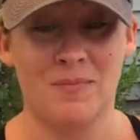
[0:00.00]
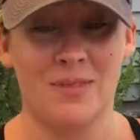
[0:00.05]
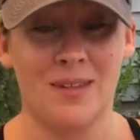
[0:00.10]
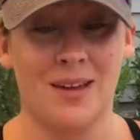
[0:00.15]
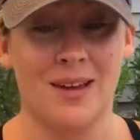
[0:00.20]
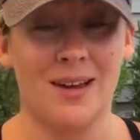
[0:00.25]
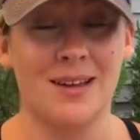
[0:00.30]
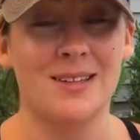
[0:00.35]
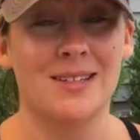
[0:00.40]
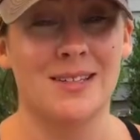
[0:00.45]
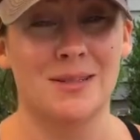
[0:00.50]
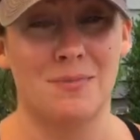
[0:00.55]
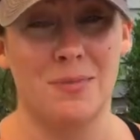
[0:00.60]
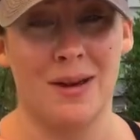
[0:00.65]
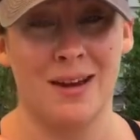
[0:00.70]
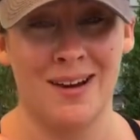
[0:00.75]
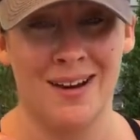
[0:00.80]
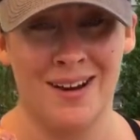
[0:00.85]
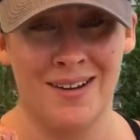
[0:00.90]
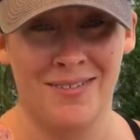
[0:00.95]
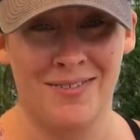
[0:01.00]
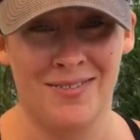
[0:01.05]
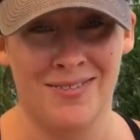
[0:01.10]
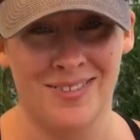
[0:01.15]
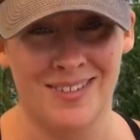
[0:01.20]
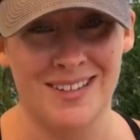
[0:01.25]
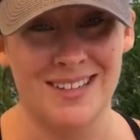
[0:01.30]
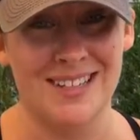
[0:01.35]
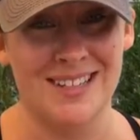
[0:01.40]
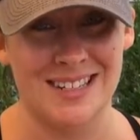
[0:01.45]
Yum. This is big enough.
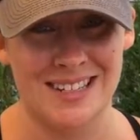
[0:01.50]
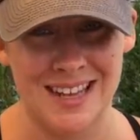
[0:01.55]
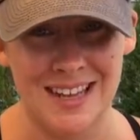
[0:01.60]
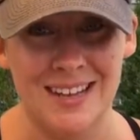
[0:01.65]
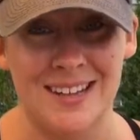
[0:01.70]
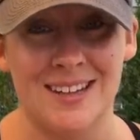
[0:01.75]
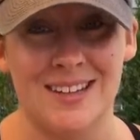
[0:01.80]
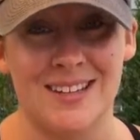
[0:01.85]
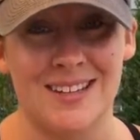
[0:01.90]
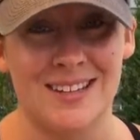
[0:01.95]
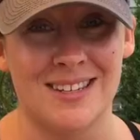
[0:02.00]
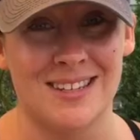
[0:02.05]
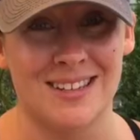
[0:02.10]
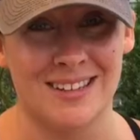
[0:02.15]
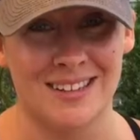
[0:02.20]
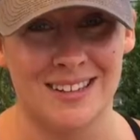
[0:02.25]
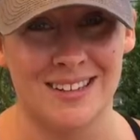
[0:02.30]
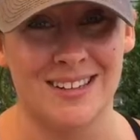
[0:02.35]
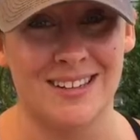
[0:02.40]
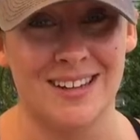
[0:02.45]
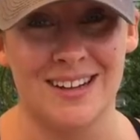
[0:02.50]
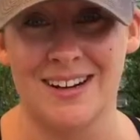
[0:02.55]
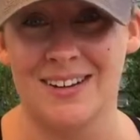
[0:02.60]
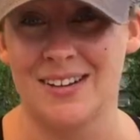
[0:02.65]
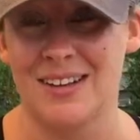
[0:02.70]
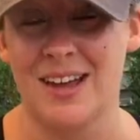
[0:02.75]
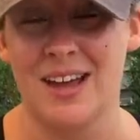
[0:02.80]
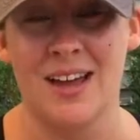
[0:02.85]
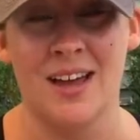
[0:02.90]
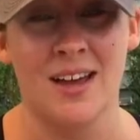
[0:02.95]
This is it. That's this is perfect.
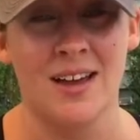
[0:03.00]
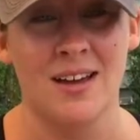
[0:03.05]
Literally.